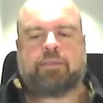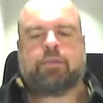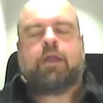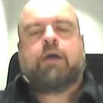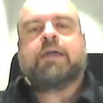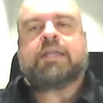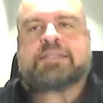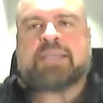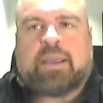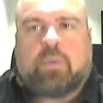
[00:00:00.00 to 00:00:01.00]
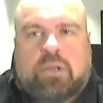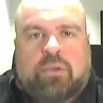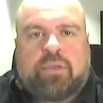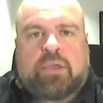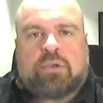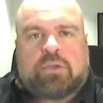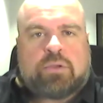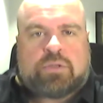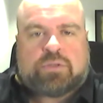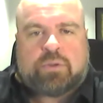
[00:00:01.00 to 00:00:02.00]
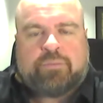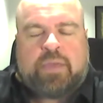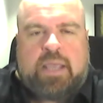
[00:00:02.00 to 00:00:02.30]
It's like, well, you sort of,